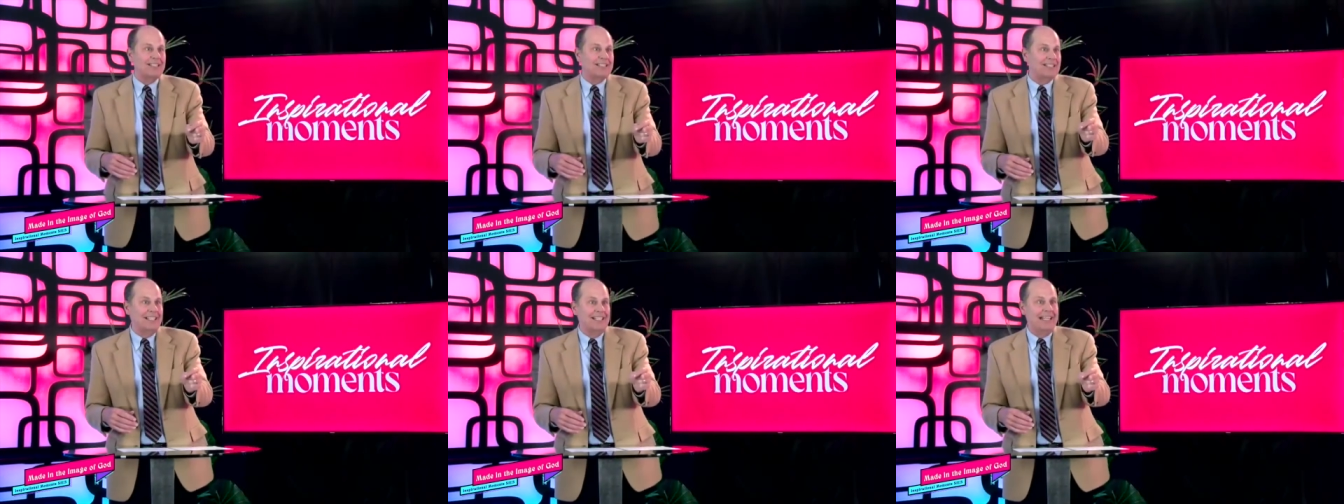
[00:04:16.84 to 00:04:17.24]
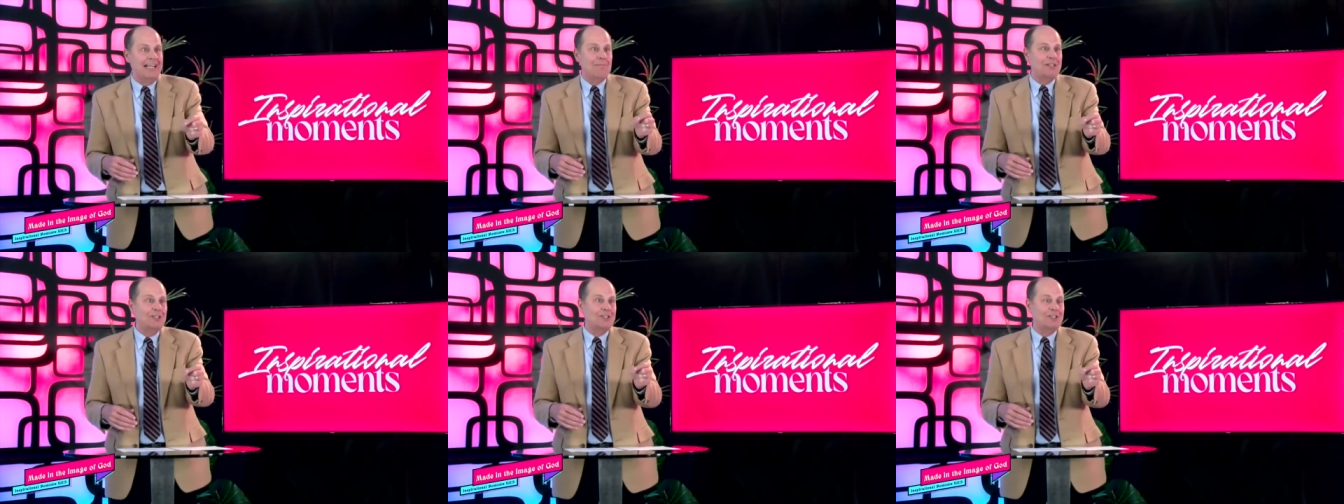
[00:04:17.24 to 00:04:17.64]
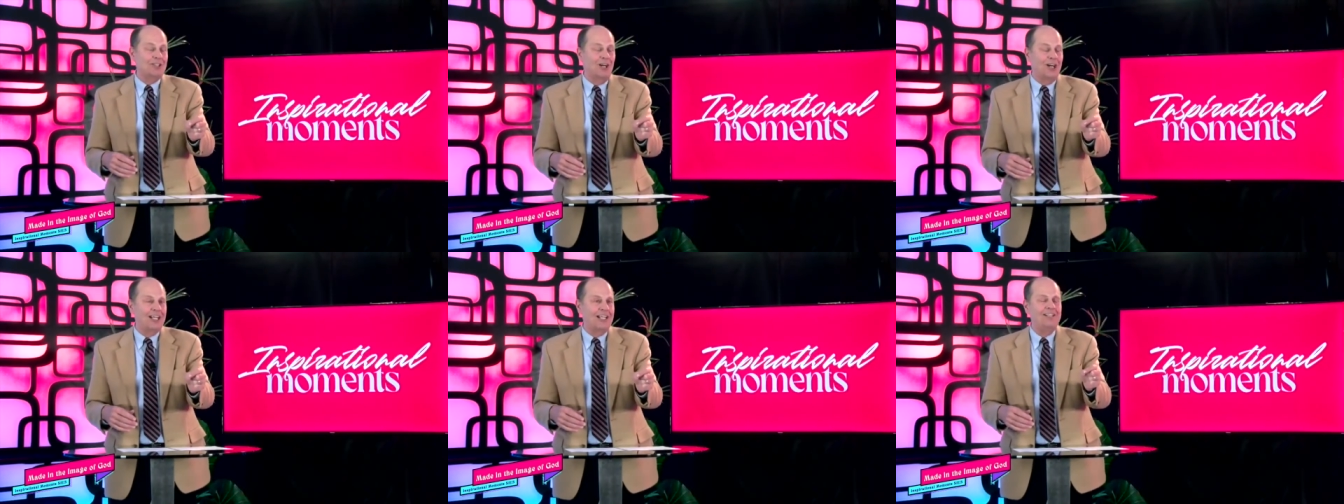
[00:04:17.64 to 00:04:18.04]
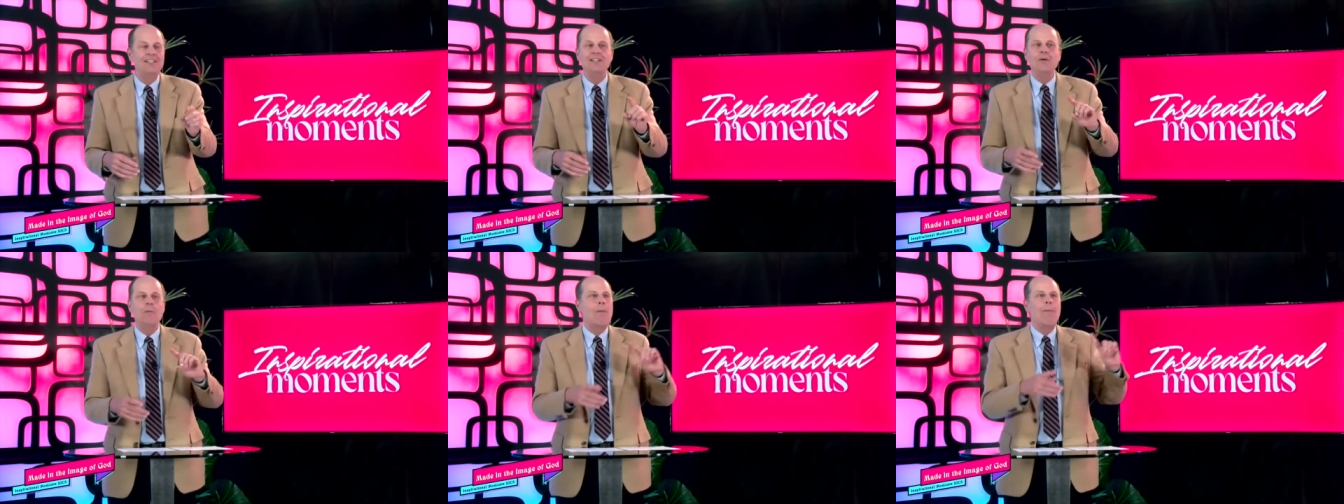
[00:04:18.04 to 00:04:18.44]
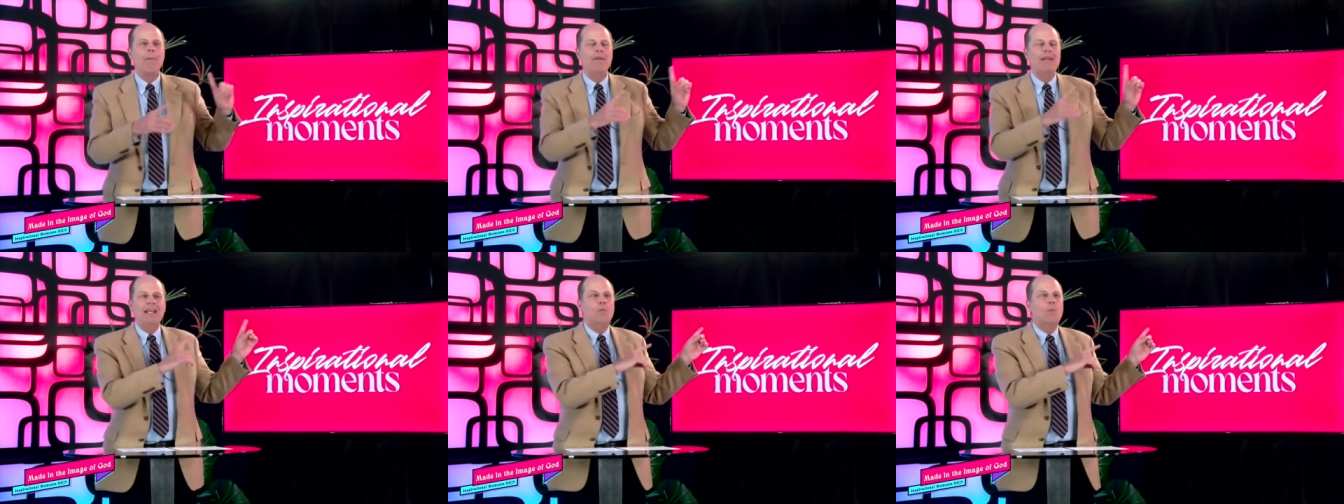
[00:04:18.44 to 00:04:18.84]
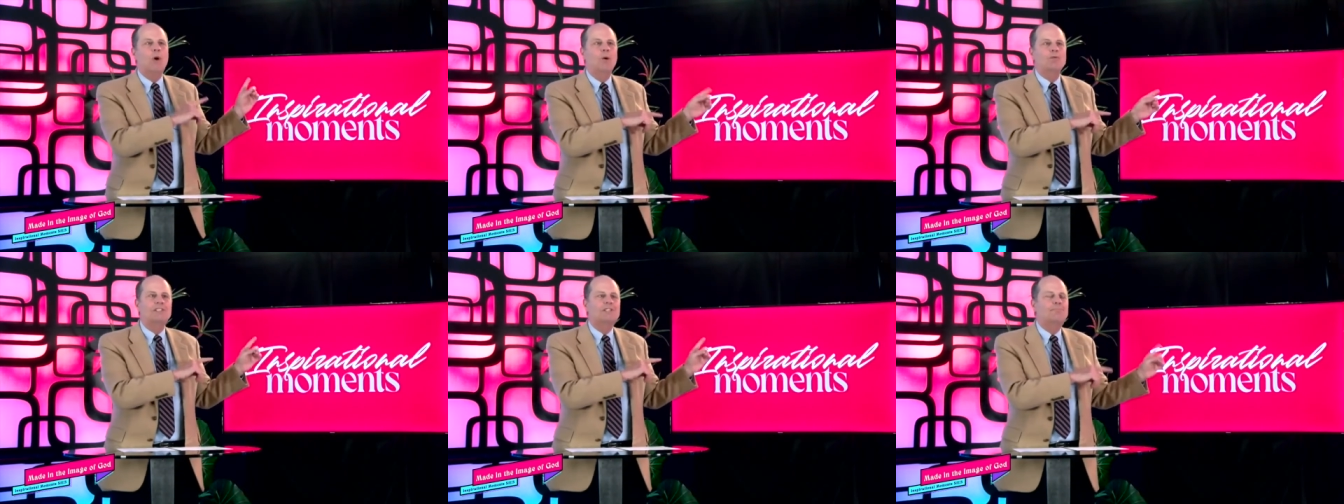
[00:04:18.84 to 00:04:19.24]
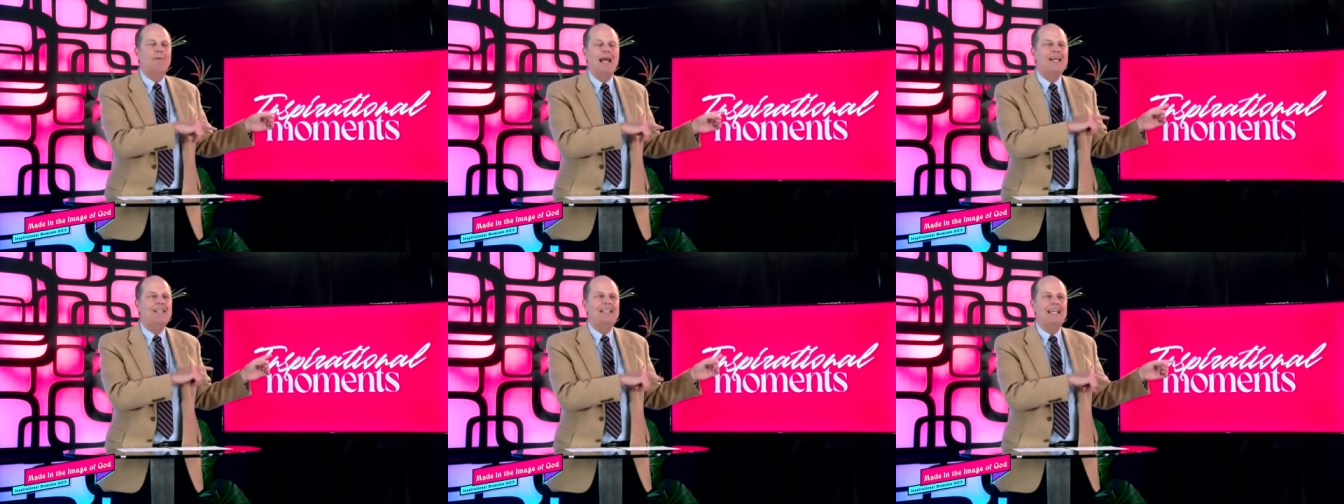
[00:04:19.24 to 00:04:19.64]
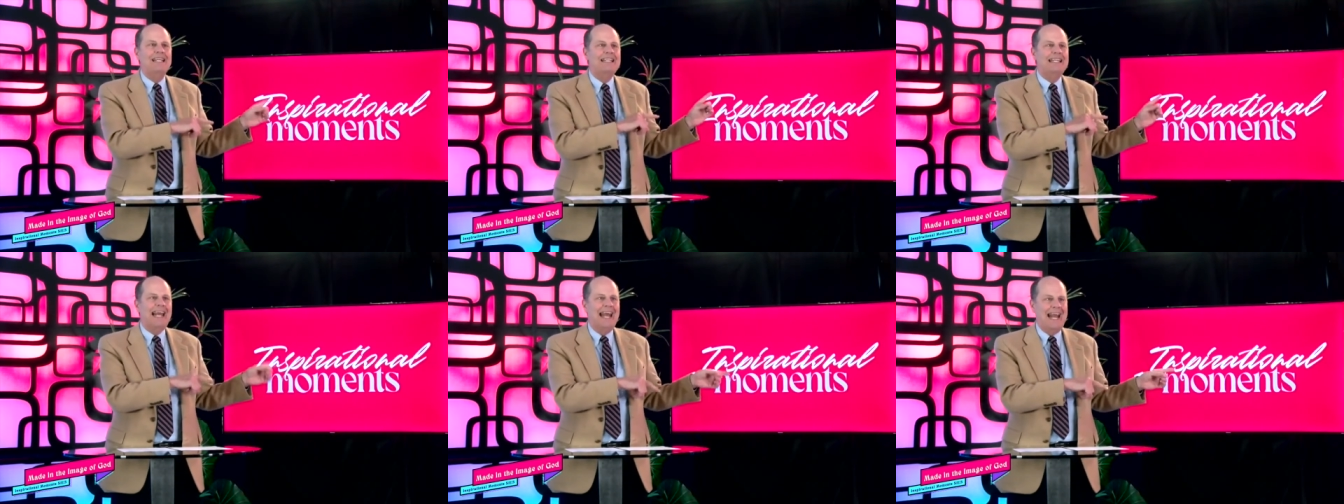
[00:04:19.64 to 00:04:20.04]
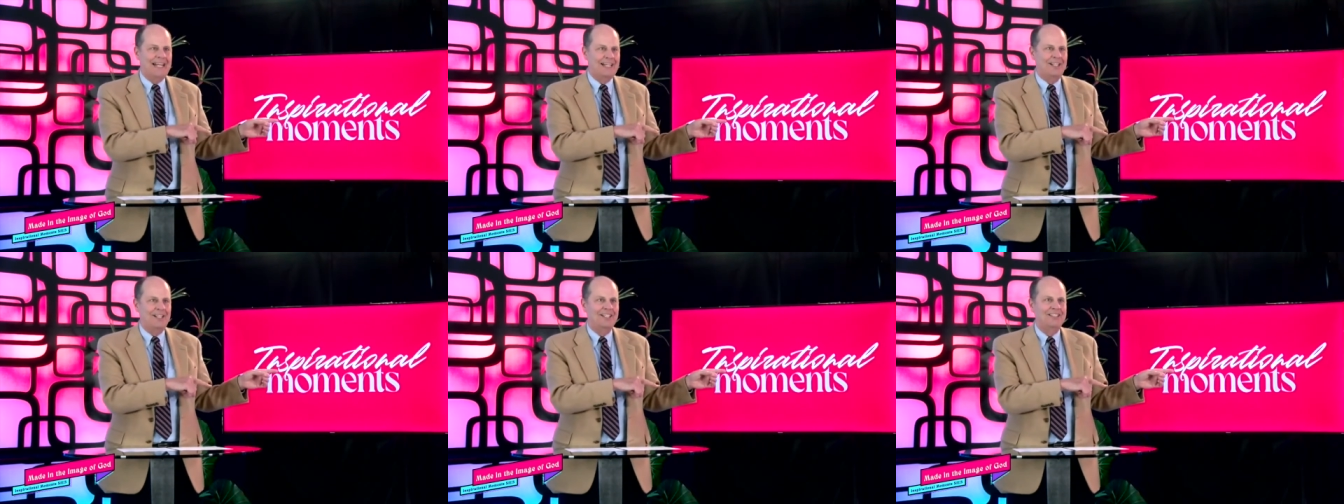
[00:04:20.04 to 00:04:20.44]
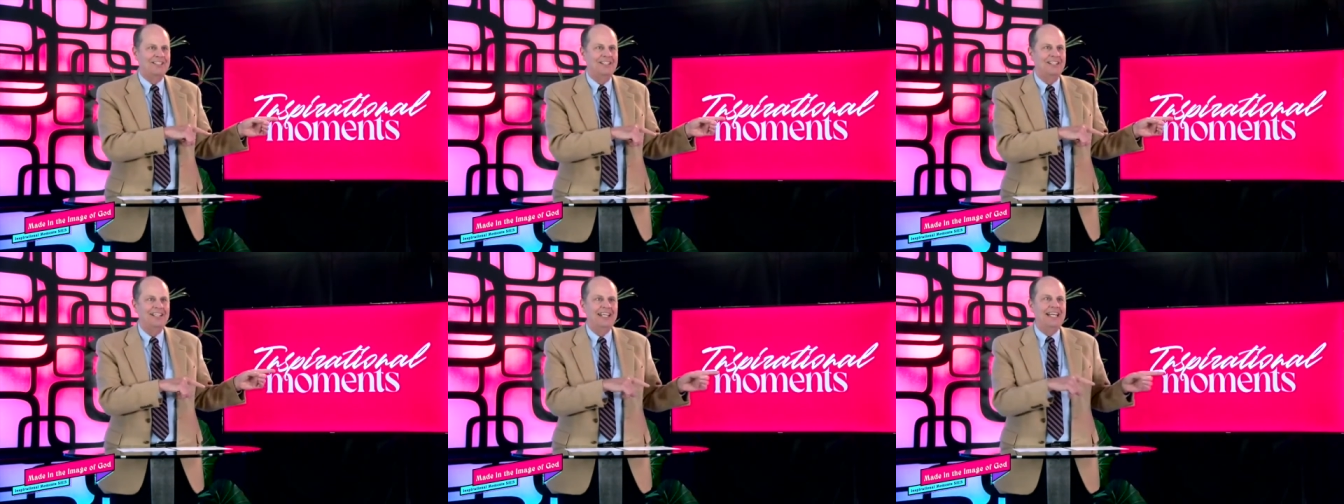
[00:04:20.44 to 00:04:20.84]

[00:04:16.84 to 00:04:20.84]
president images on it it won't spend in Canada.